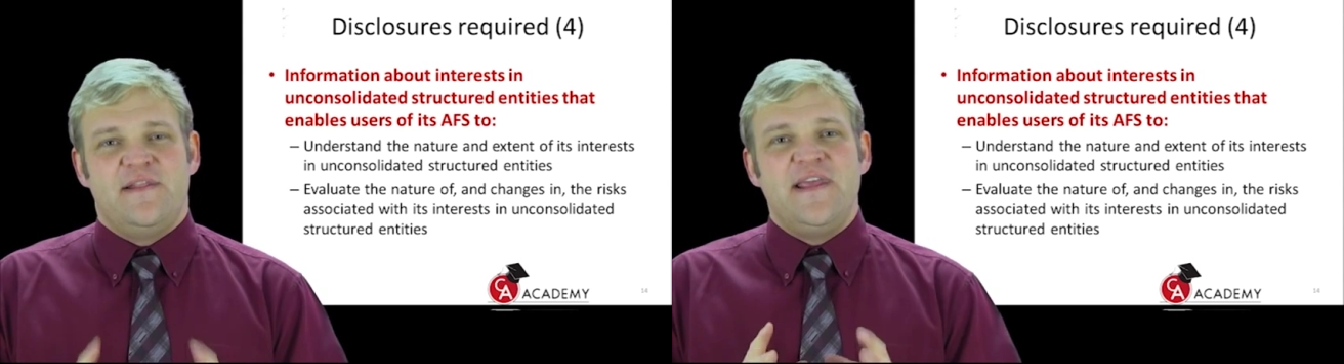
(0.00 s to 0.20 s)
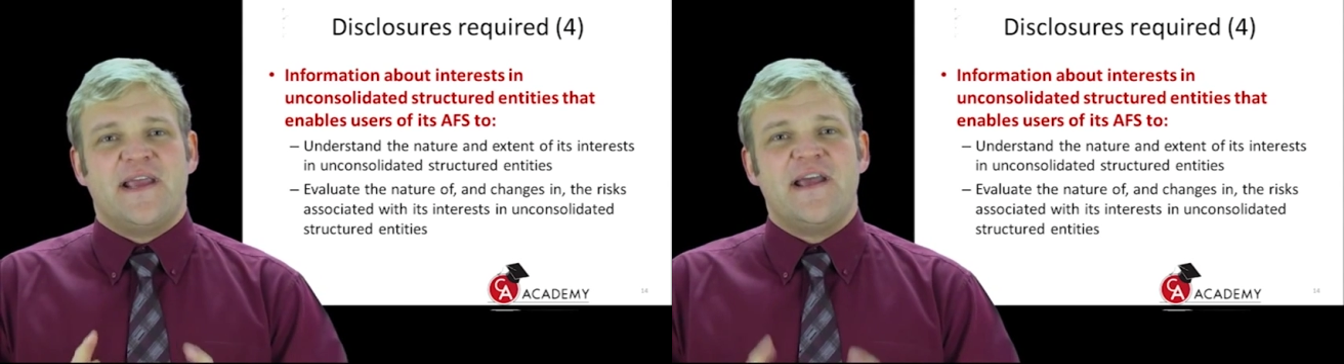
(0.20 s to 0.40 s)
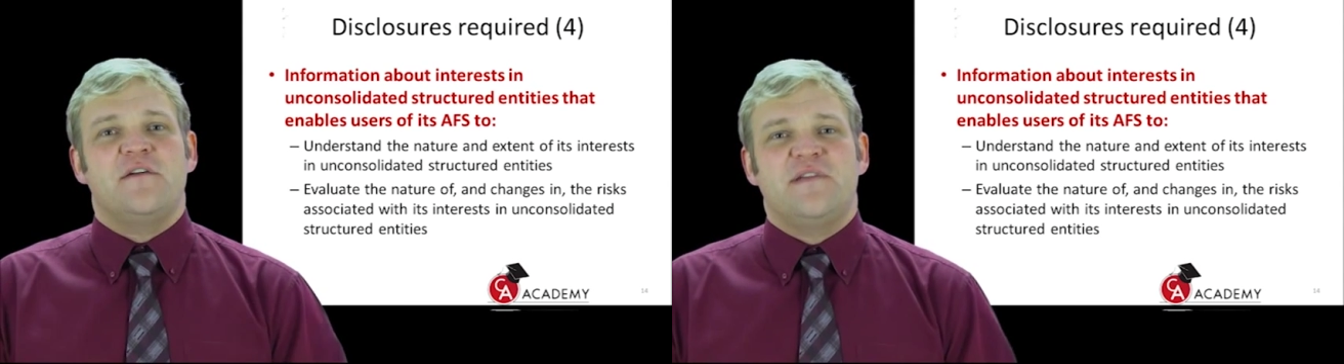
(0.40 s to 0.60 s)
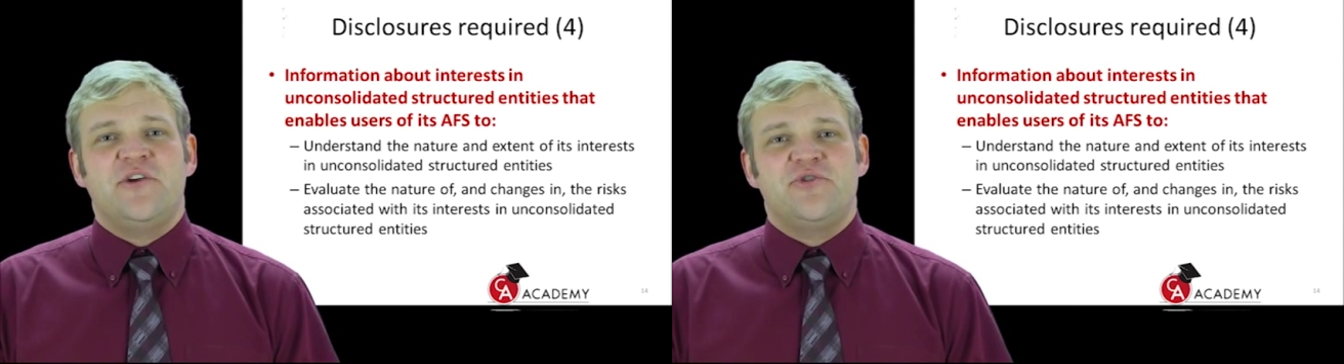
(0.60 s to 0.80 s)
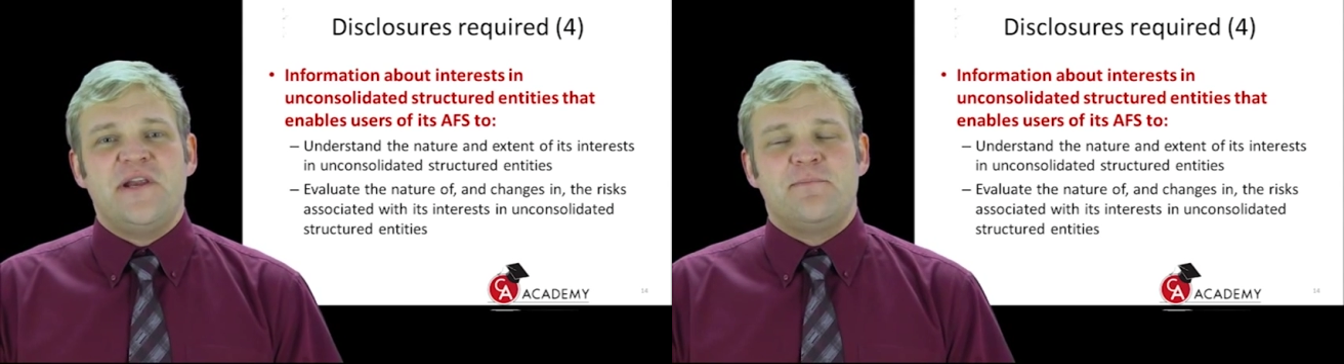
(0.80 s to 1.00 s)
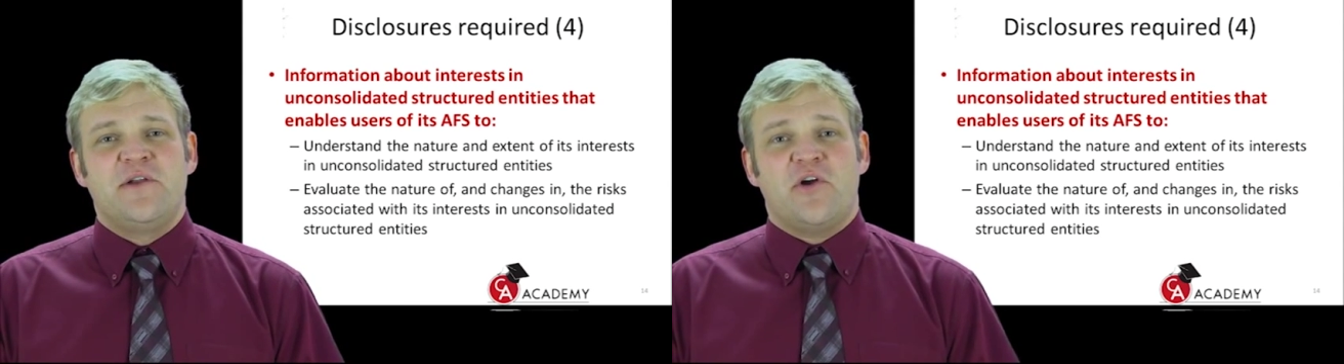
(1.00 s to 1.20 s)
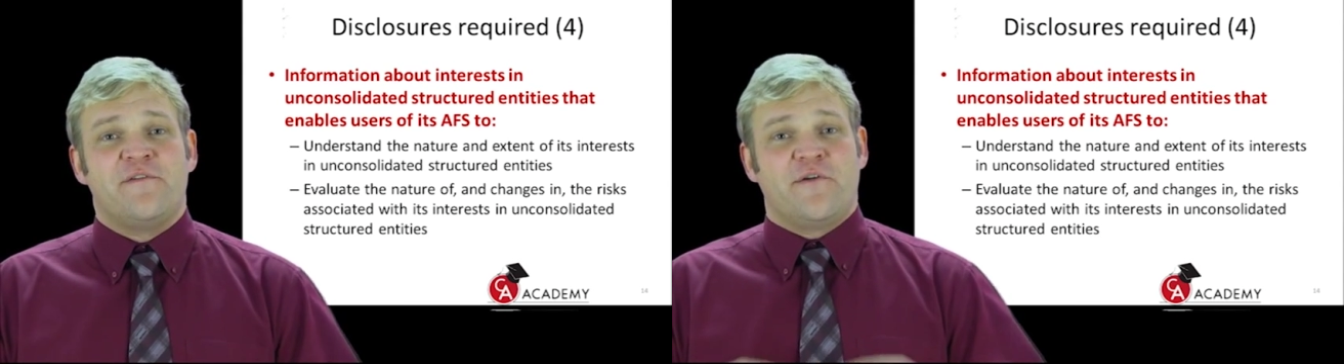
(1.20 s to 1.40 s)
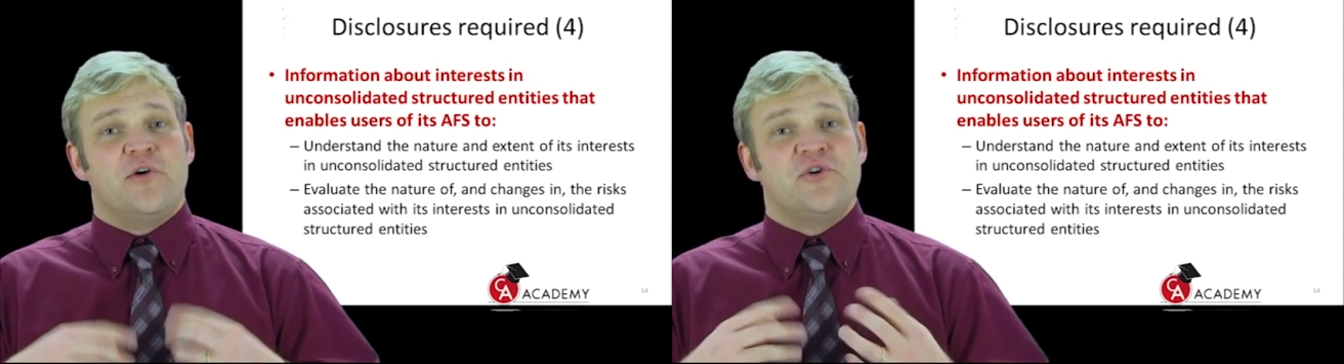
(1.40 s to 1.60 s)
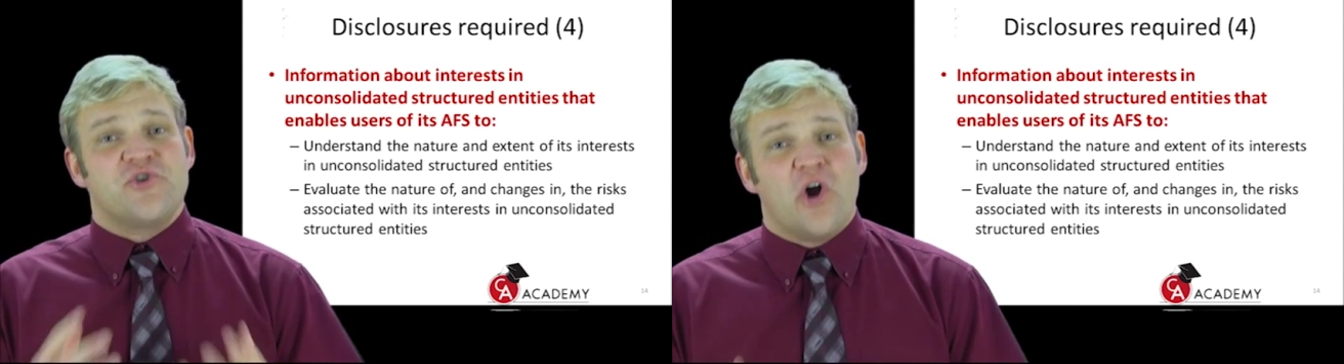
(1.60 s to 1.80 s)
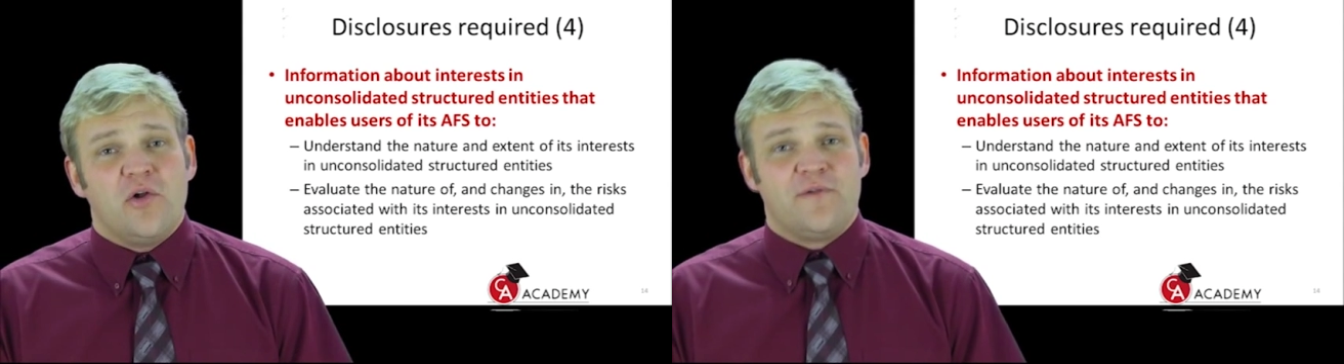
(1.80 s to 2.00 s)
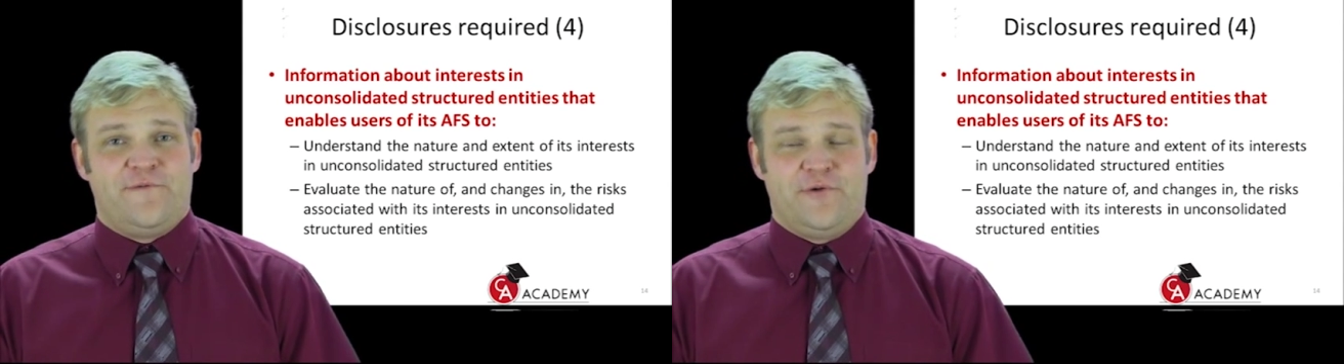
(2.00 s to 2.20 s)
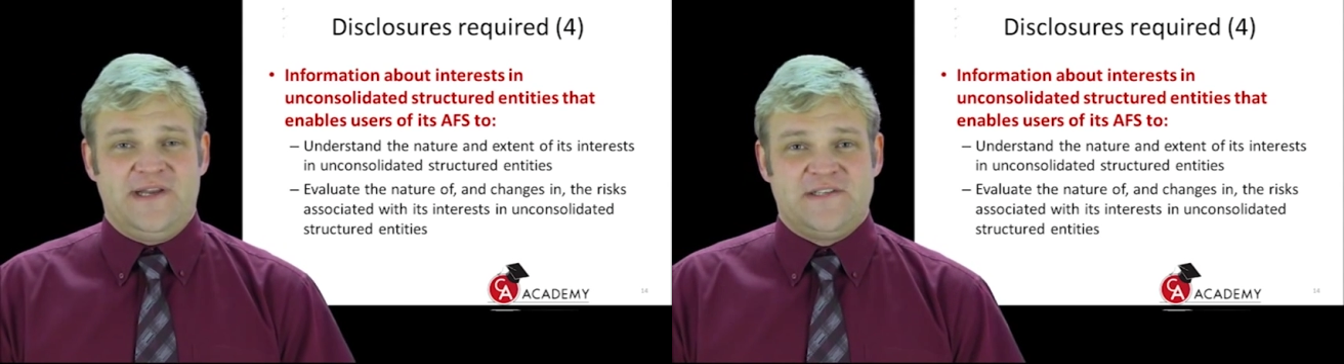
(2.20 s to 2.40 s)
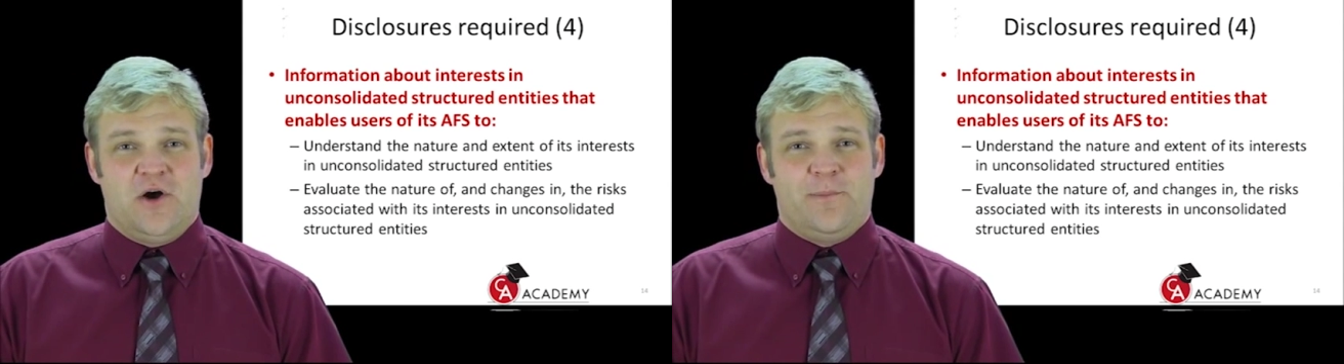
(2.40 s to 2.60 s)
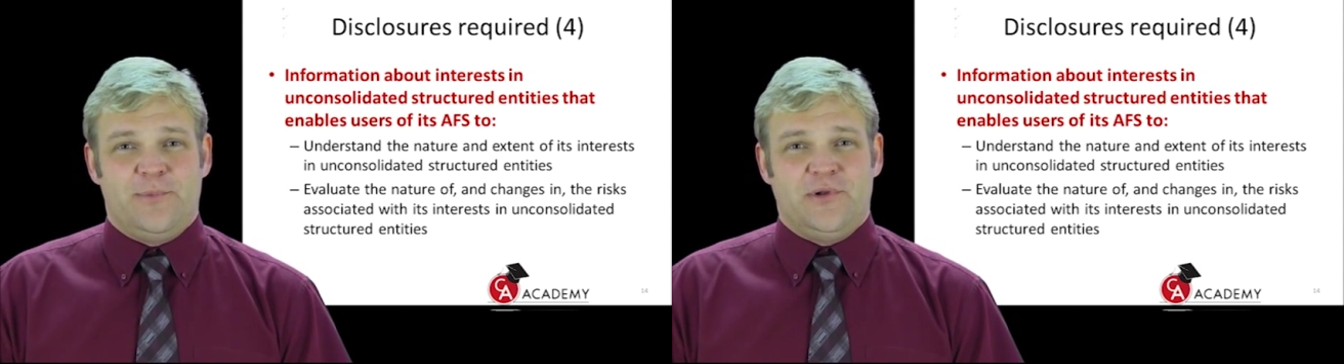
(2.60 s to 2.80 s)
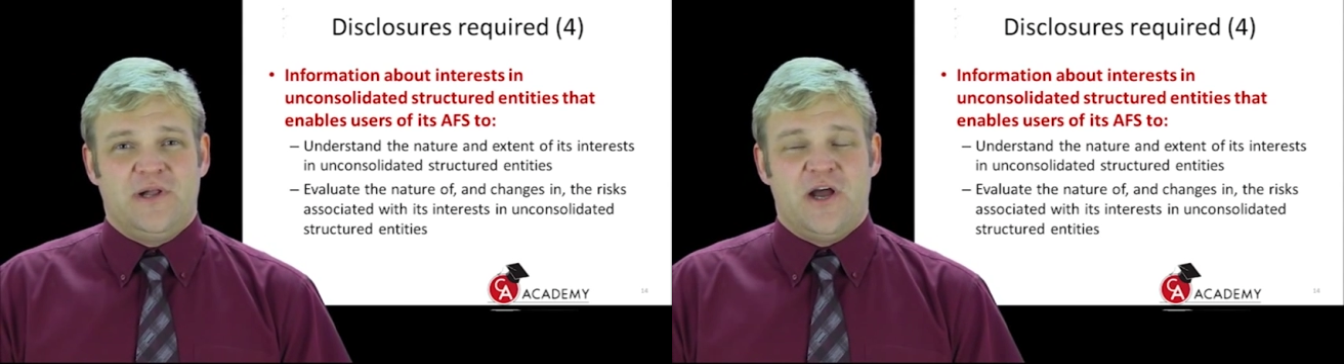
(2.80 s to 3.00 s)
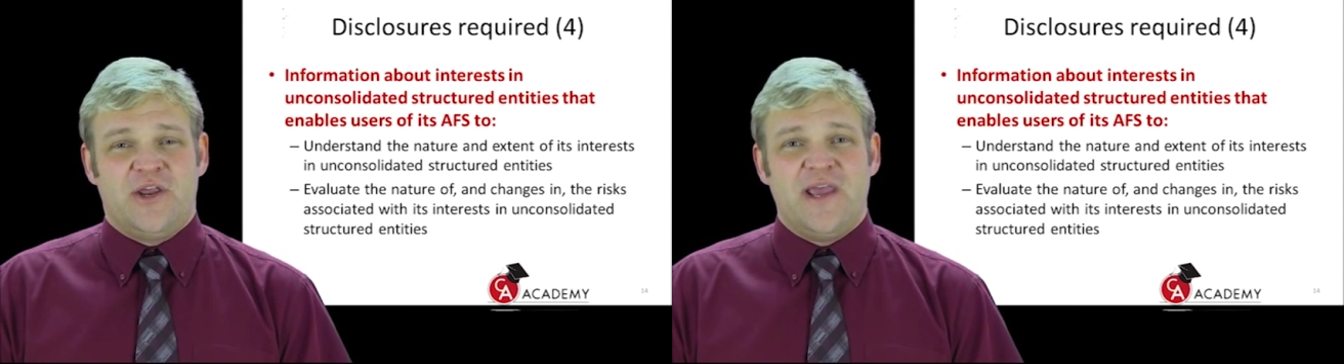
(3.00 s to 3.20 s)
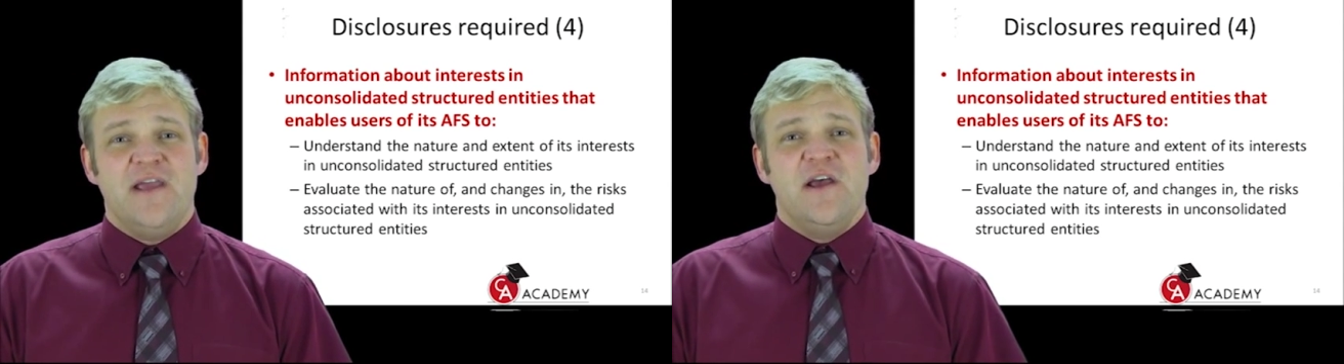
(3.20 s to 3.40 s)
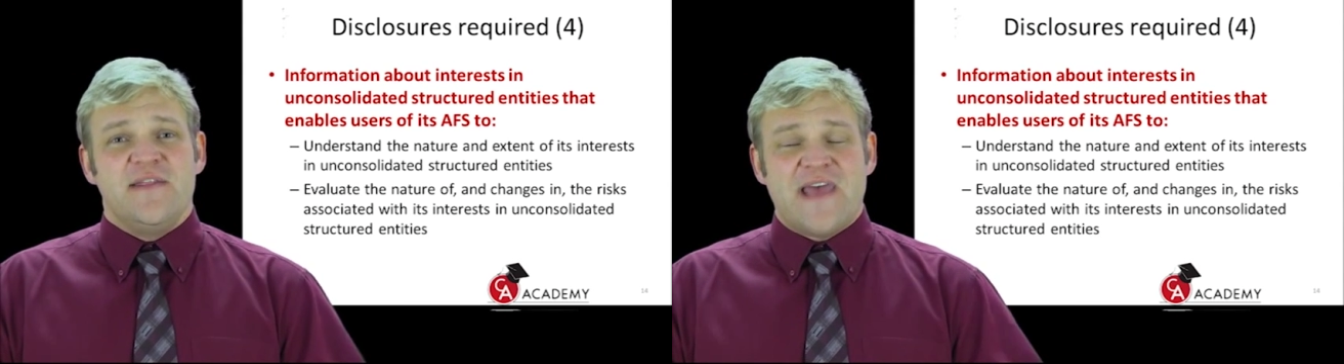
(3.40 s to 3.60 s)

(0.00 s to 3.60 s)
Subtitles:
the accounting treatment of control, for example, okay,